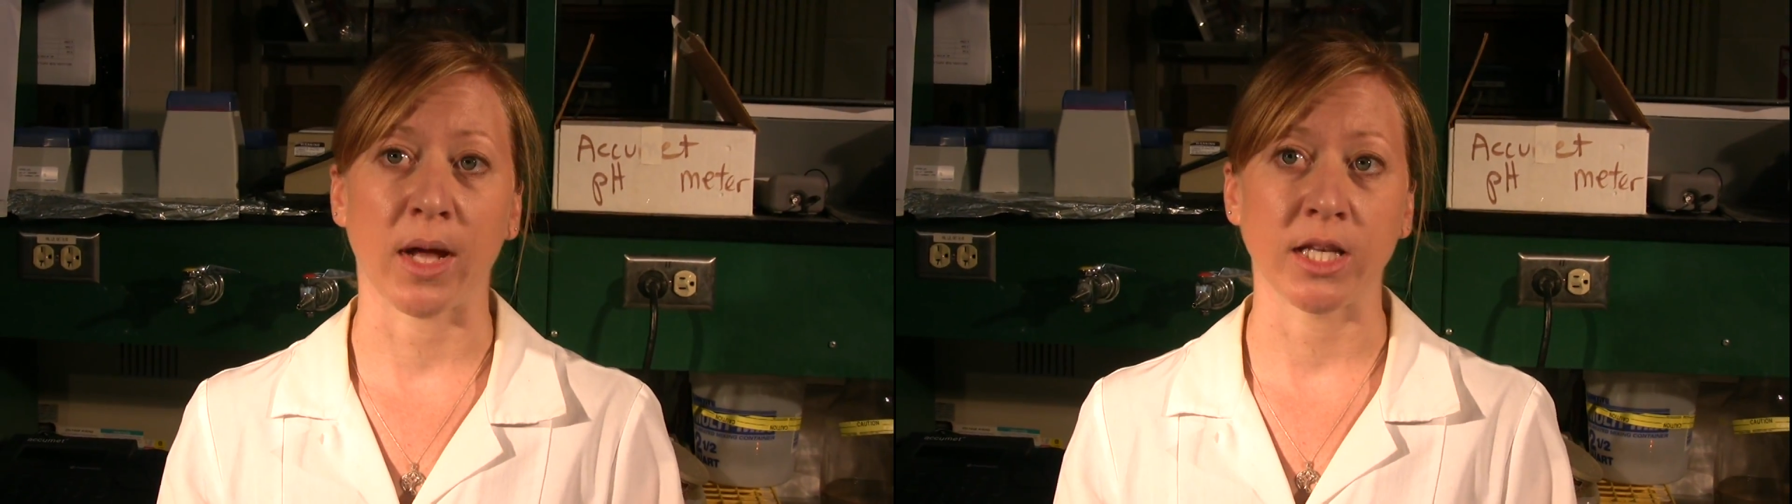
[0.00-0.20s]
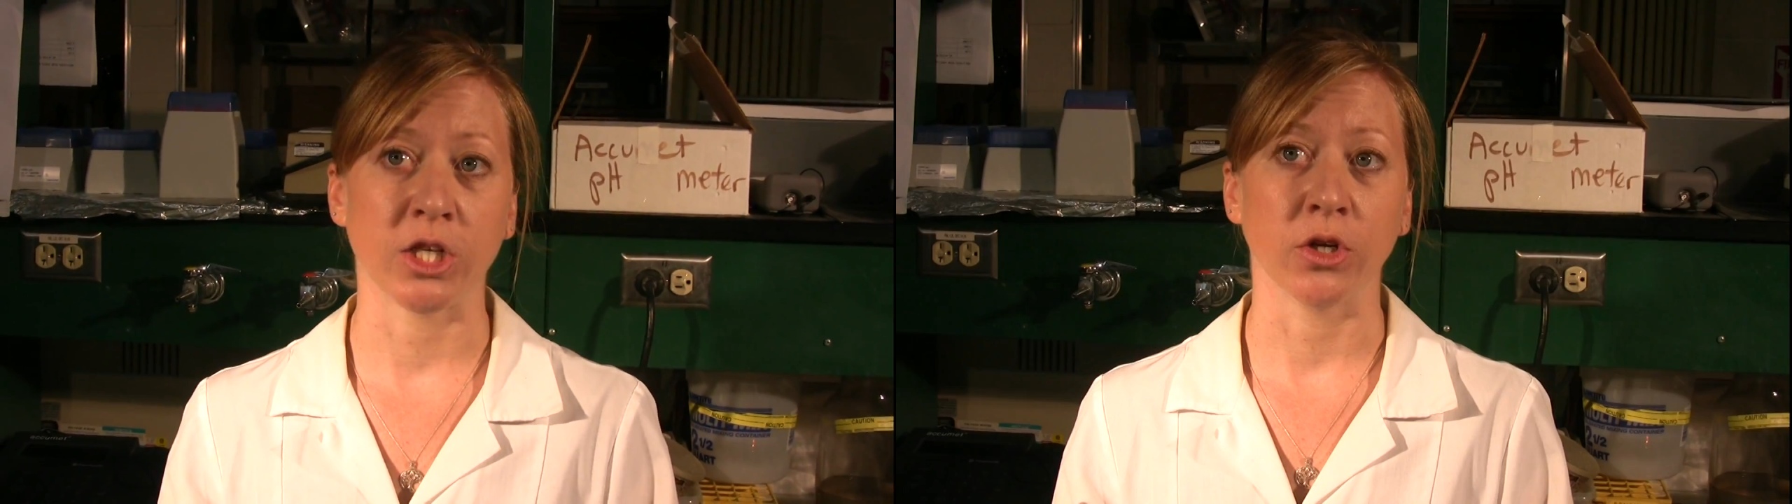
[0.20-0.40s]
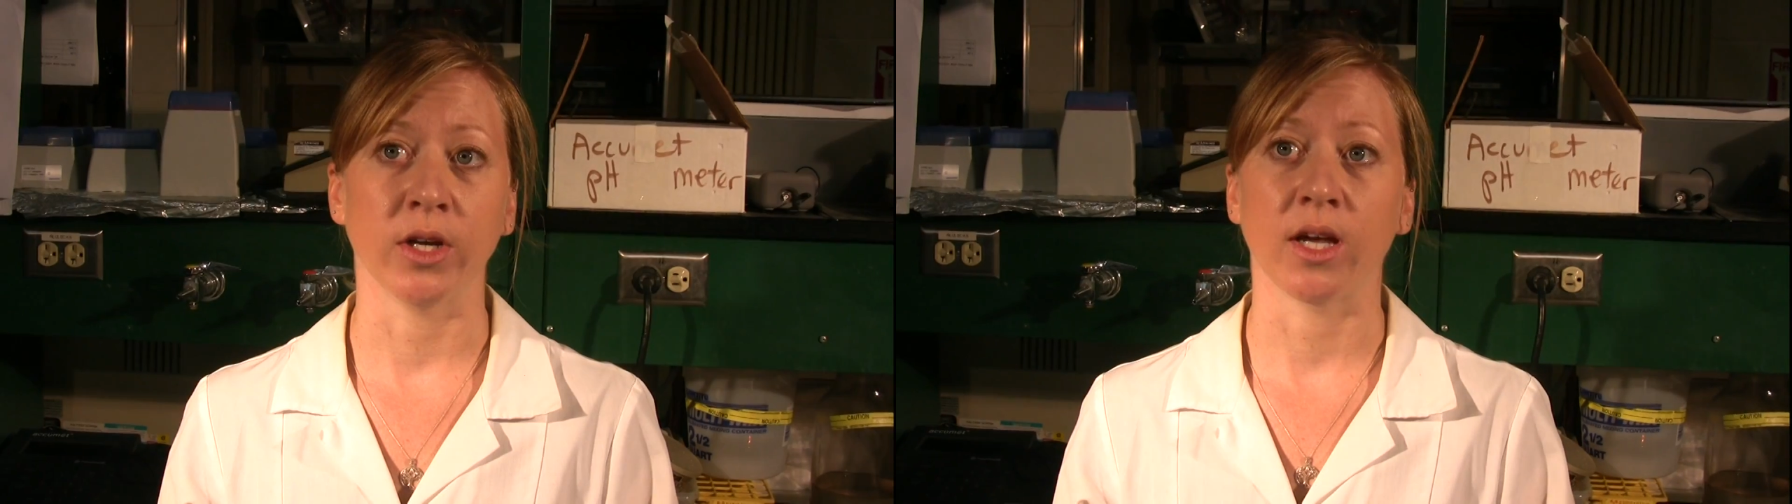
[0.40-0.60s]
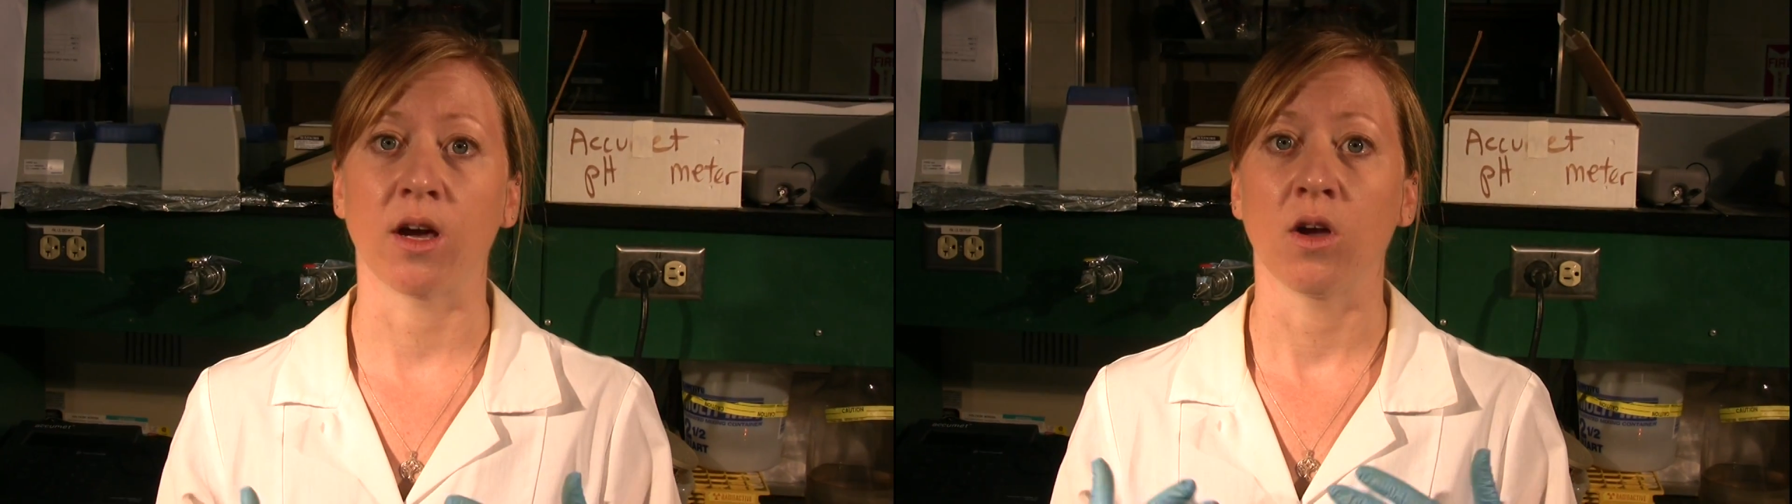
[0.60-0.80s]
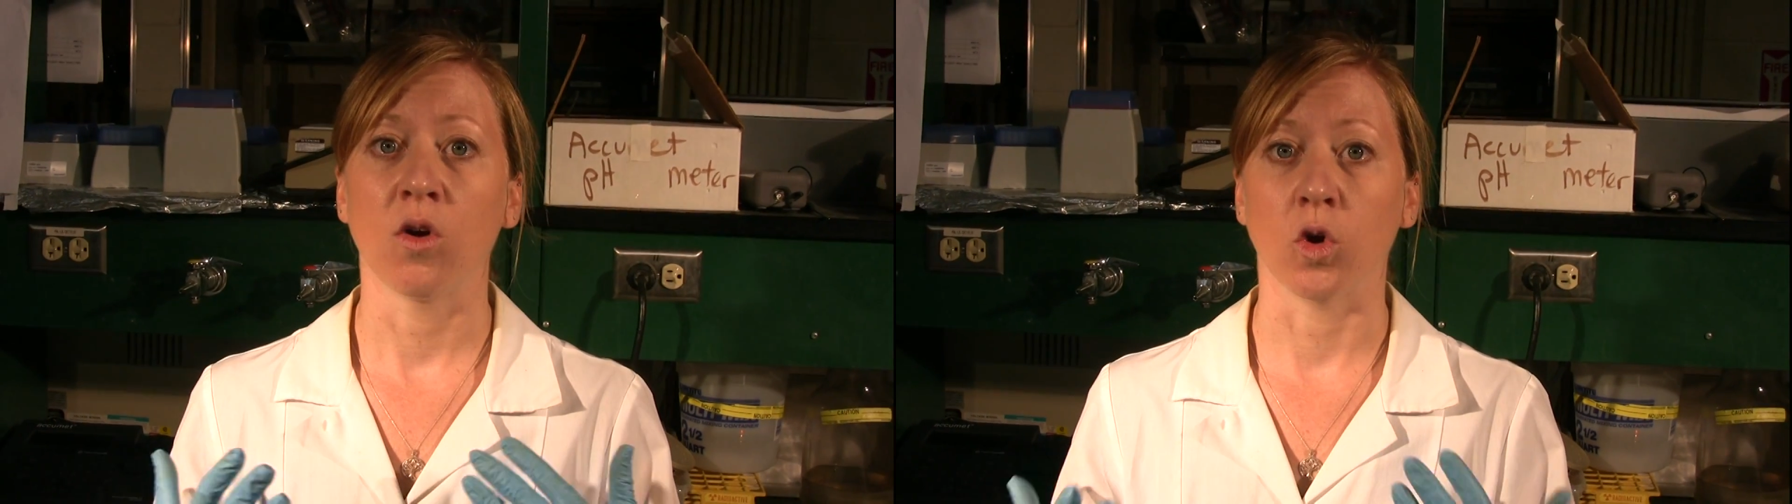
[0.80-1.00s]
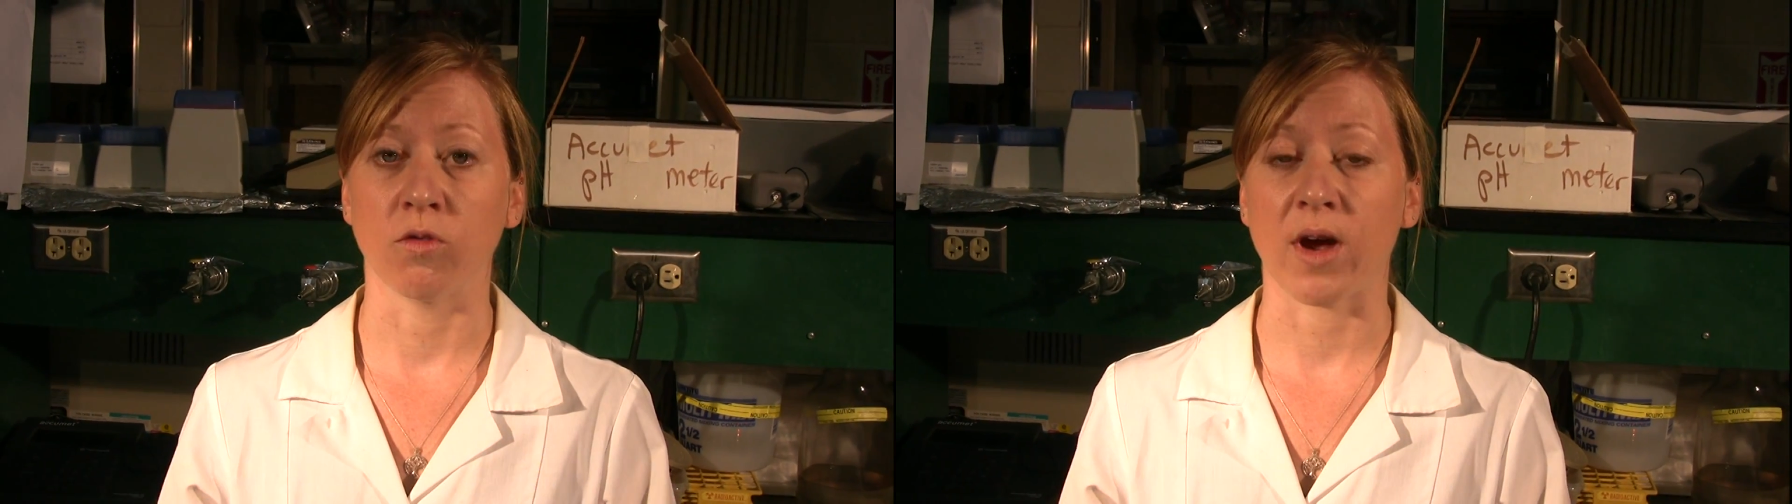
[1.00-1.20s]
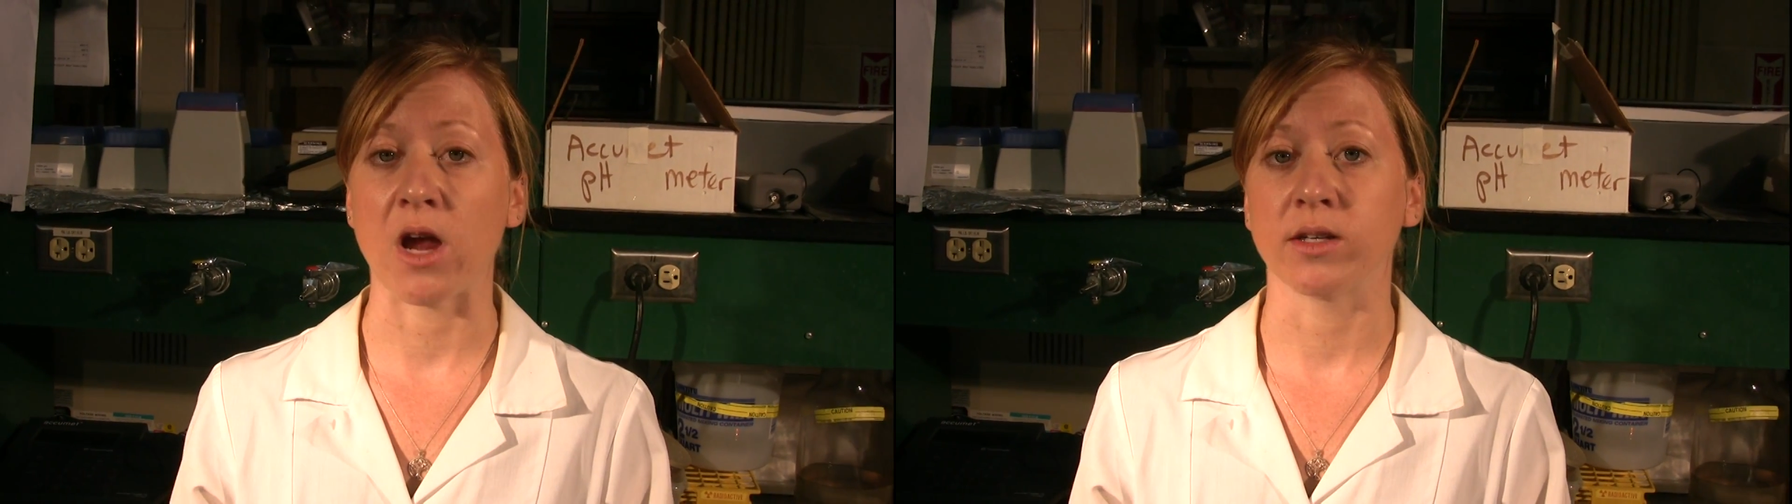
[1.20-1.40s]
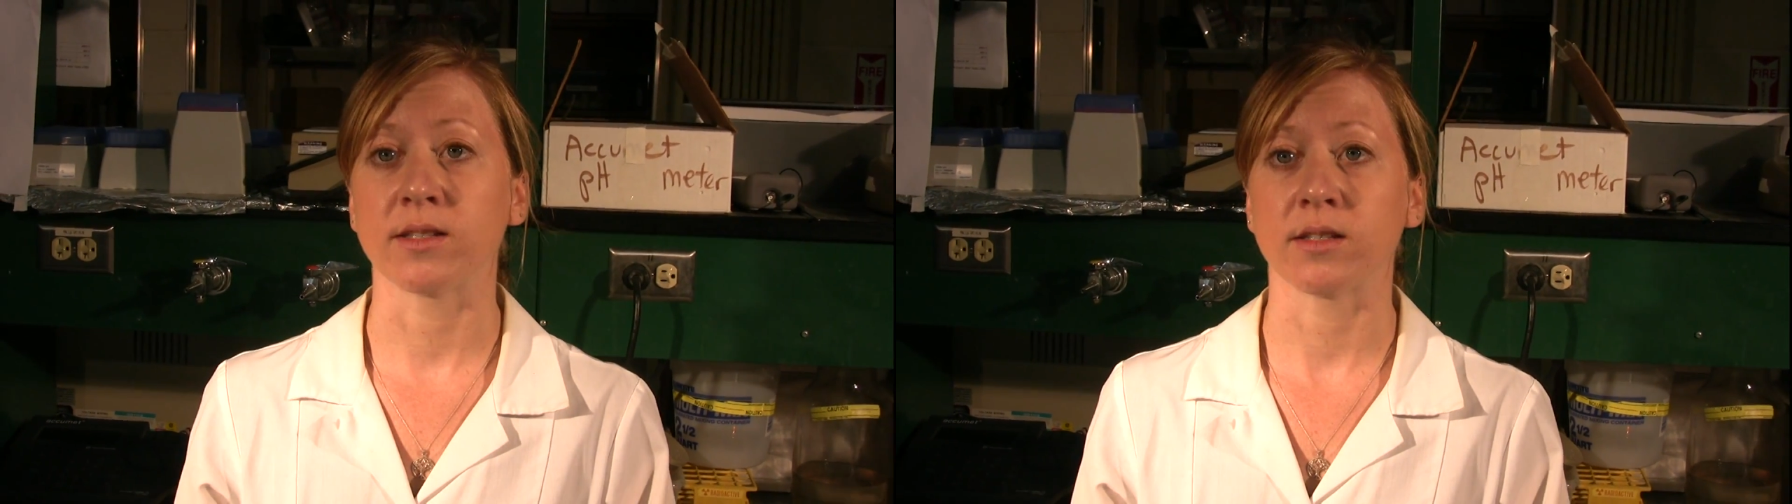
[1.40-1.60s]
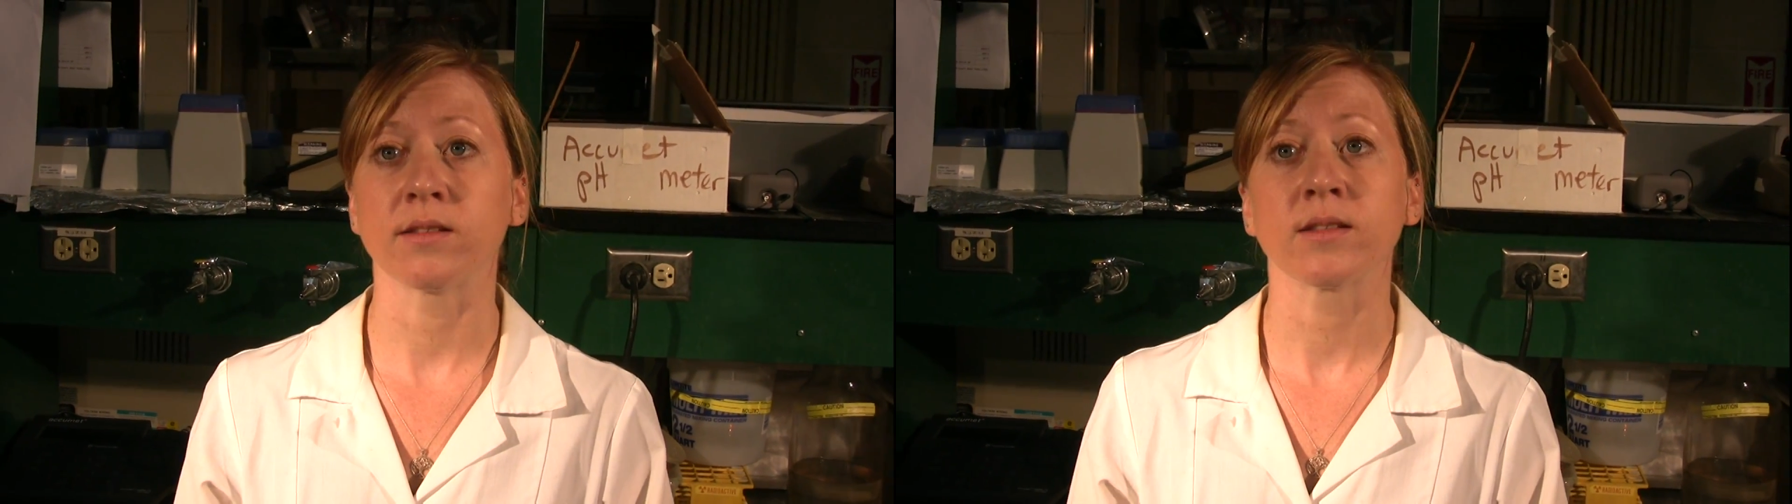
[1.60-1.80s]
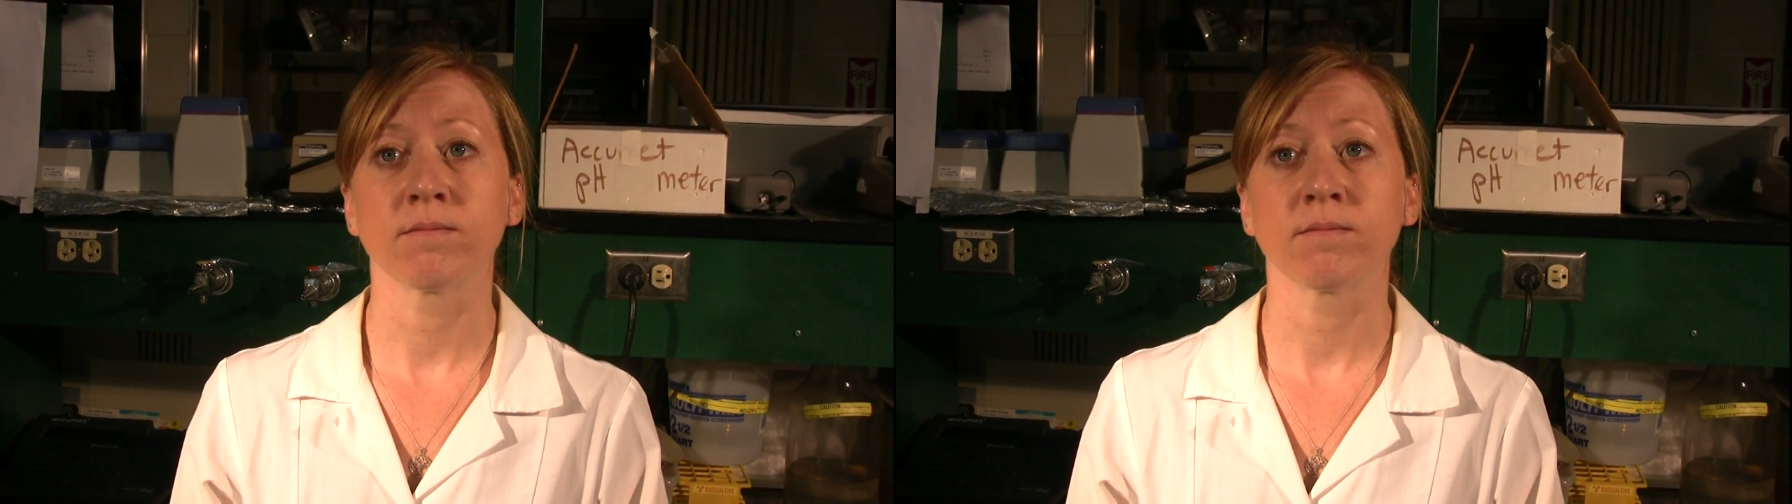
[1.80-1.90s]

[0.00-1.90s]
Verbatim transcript: bacteria or viruses.